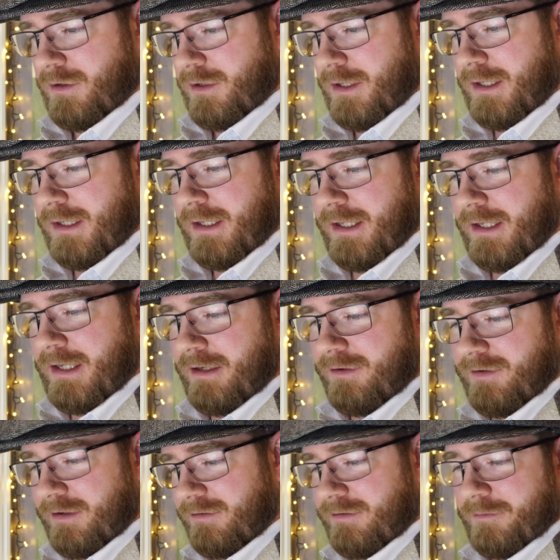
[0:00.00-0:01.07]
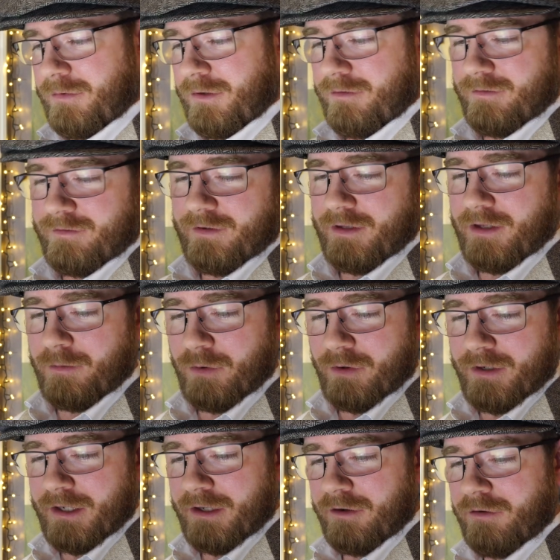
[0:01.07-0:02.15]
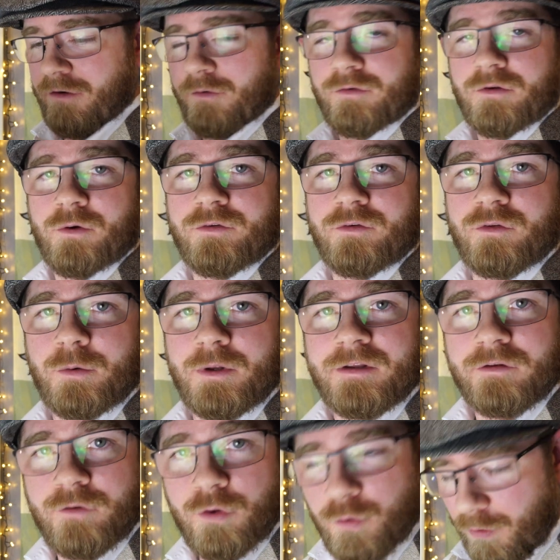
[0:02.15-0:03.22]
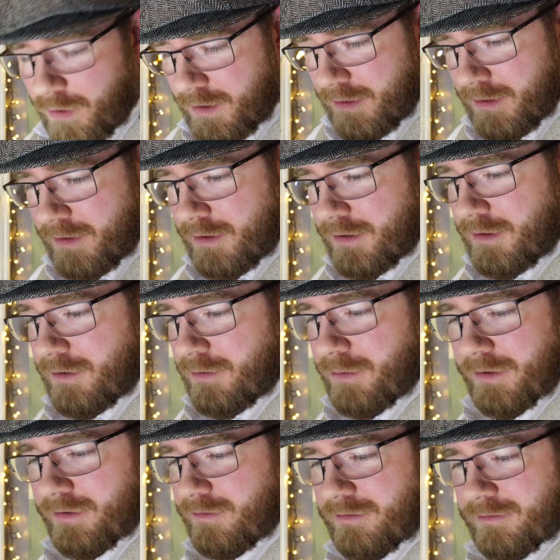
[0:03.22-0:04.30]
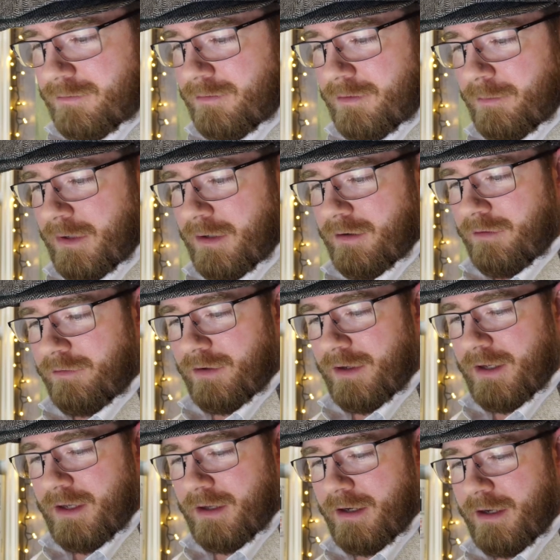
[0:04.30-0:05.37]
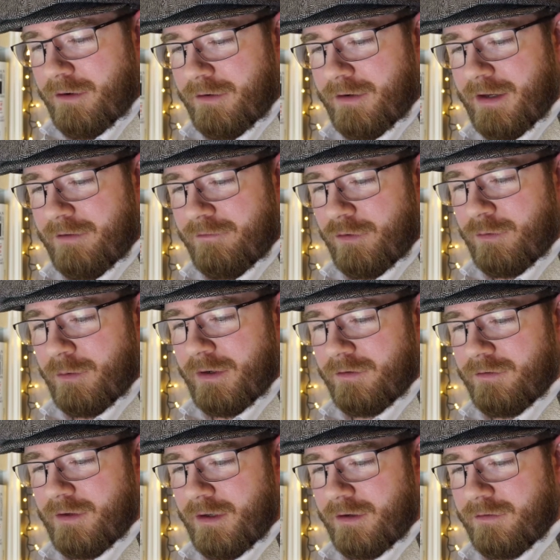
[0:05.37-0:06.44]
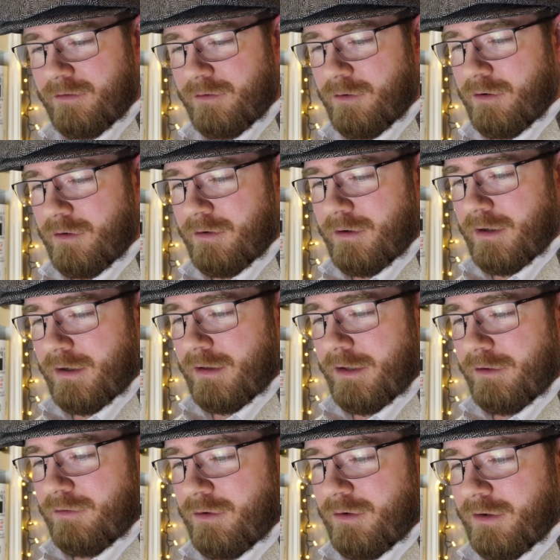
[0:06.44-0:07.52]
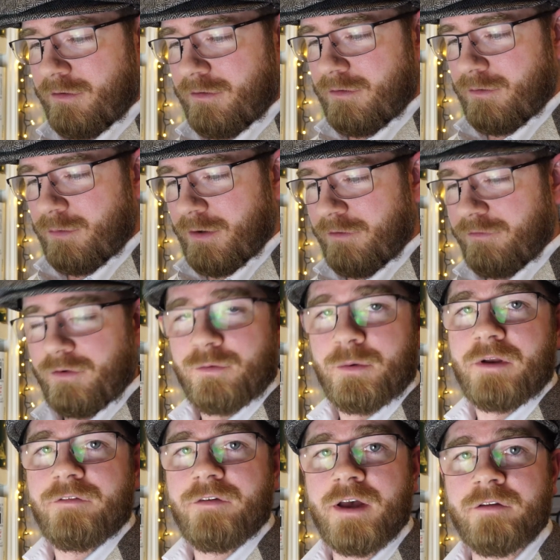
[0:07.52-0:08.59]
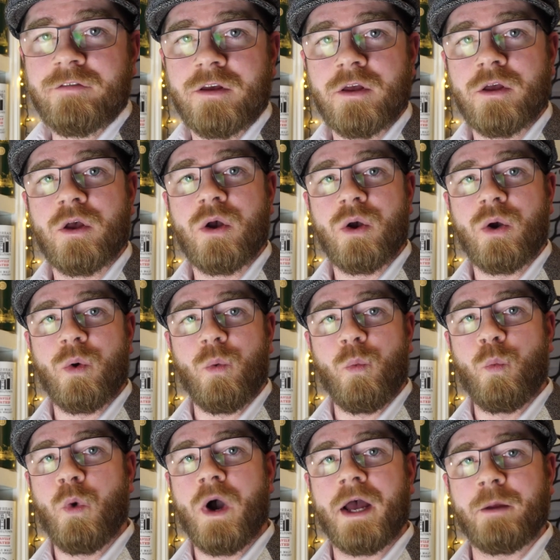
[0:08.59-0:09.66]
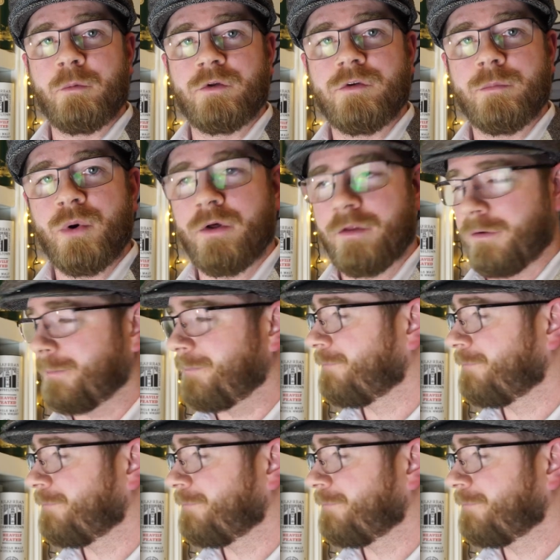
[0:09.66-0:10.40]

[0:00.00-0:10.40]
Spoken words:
And then he says something silly about a Naked Grouse costing 22, which, I mean, if you can get an Arran 10 for 26 or a Glendronach 12 for 25, why would you bother?